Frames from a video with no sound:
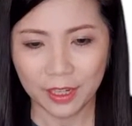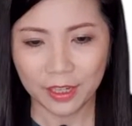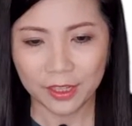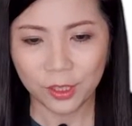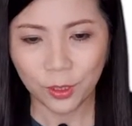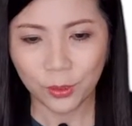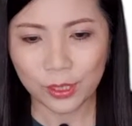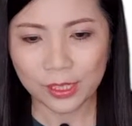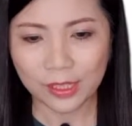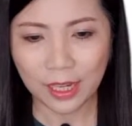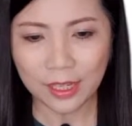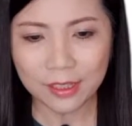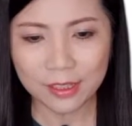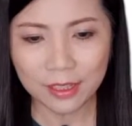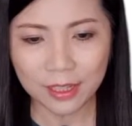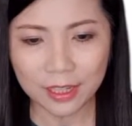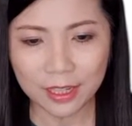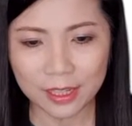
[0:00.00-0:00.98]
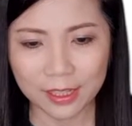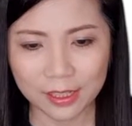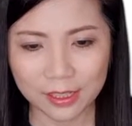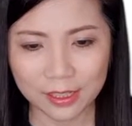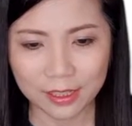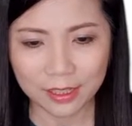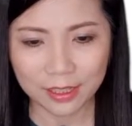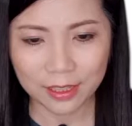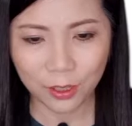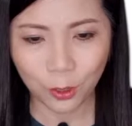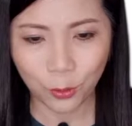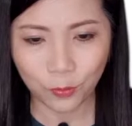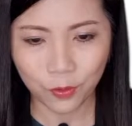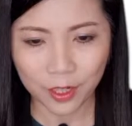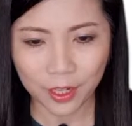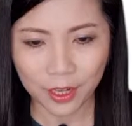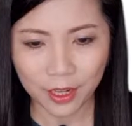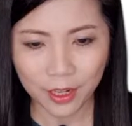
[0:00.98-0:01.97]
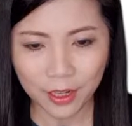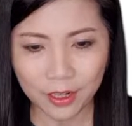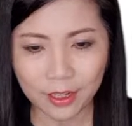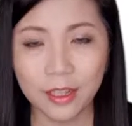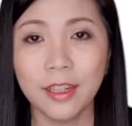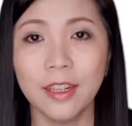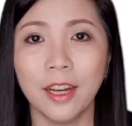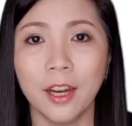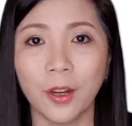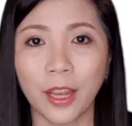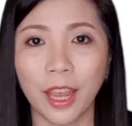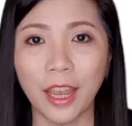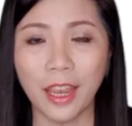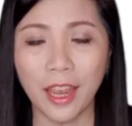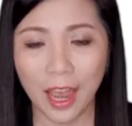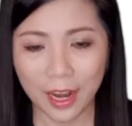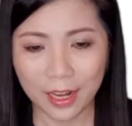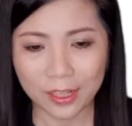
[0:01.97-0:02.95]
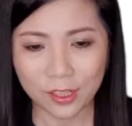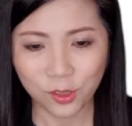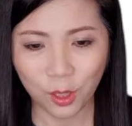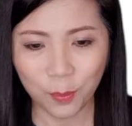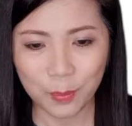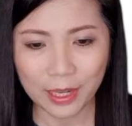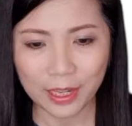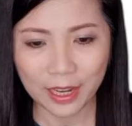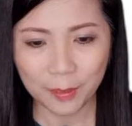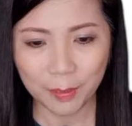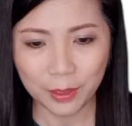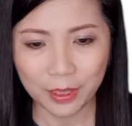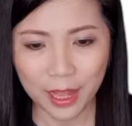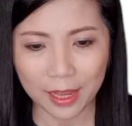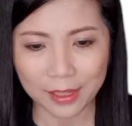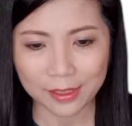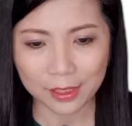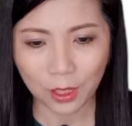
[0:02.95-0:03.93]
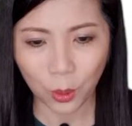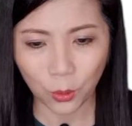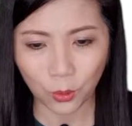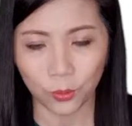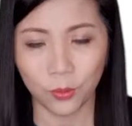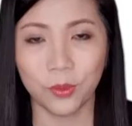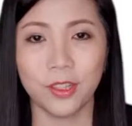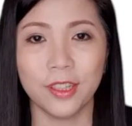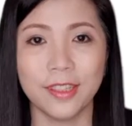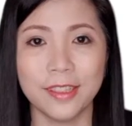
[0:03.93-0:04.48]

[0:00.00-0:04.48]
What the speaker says: So a center is over here, okay, and it's normally labeled as O.